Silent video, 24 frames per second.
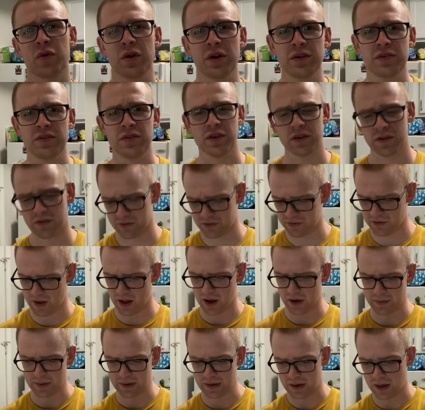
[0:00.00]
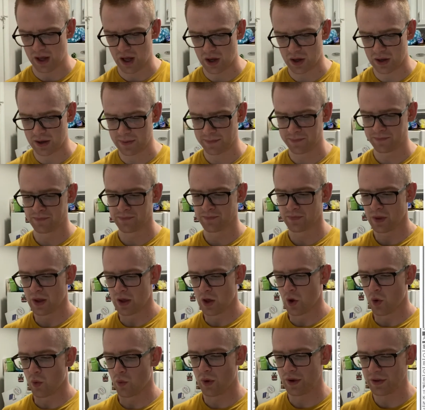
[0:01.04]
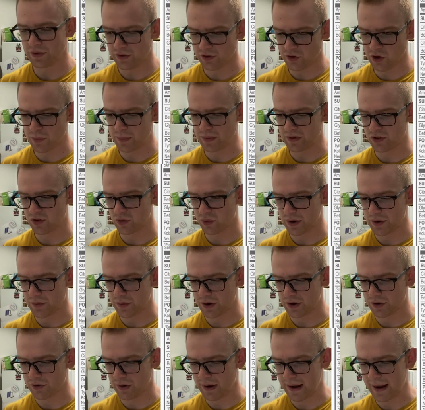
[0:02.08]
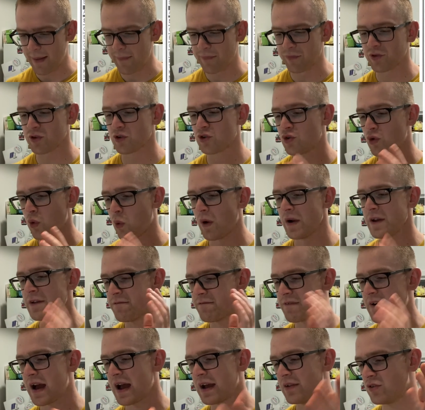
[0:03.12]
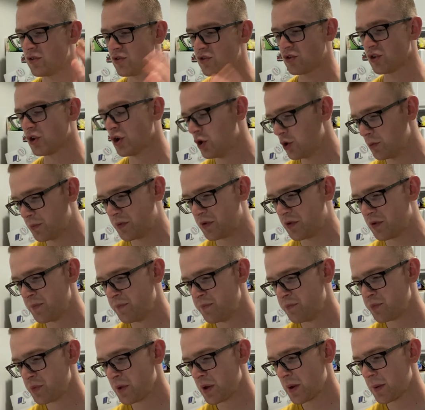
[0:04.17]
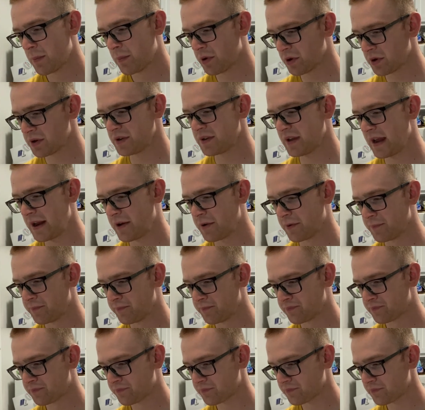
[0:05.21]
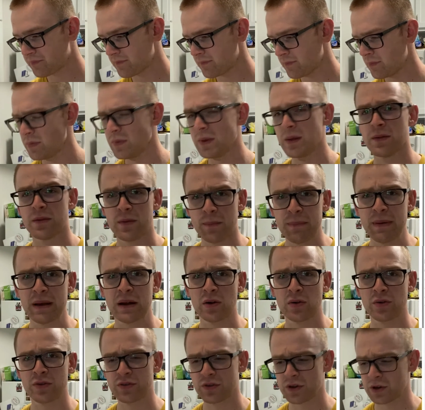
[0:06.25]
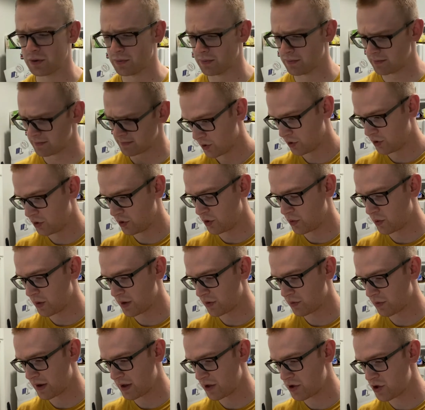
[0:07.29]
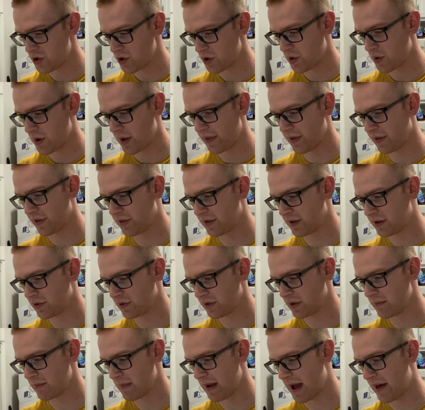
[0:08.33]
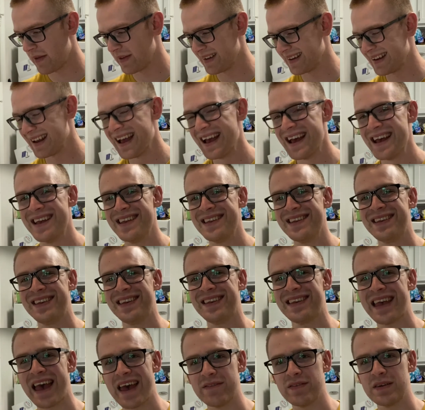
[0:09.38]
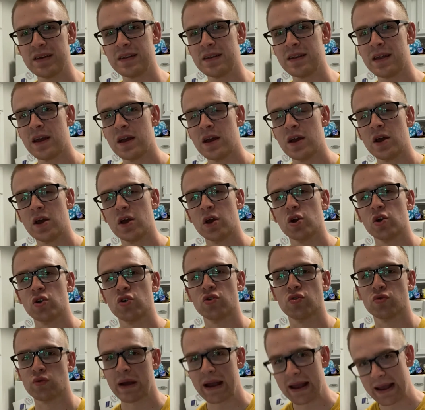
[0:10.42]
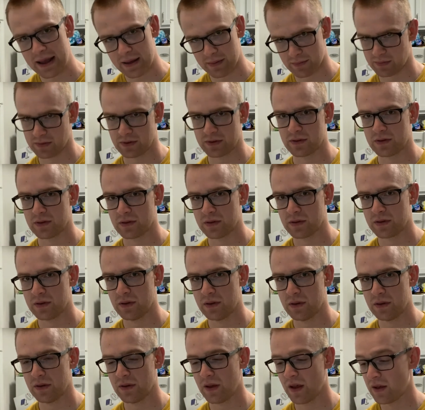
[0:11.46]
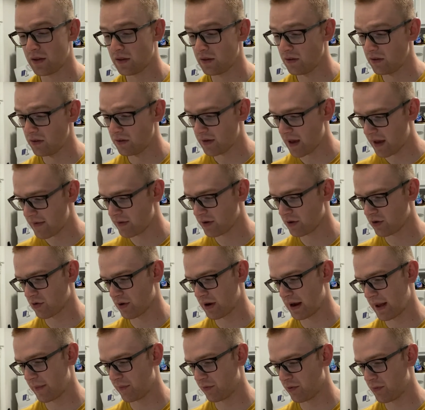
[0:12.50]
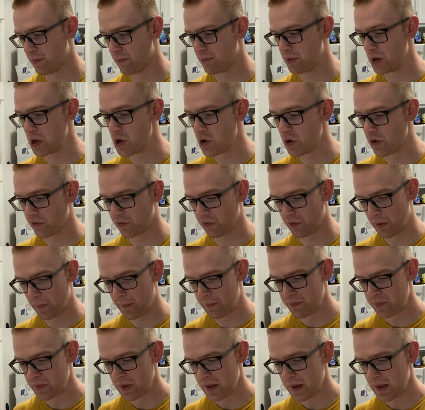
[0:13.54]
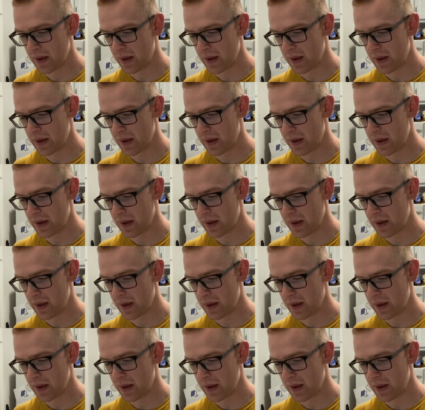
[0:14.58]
for you so you can follow along. One scoop is 21 grams, 25 scoops. Per container, it's a big old scoop. 2-to-1 ratio on the citrulline malate, 7 grams. 7 grams, beautiful.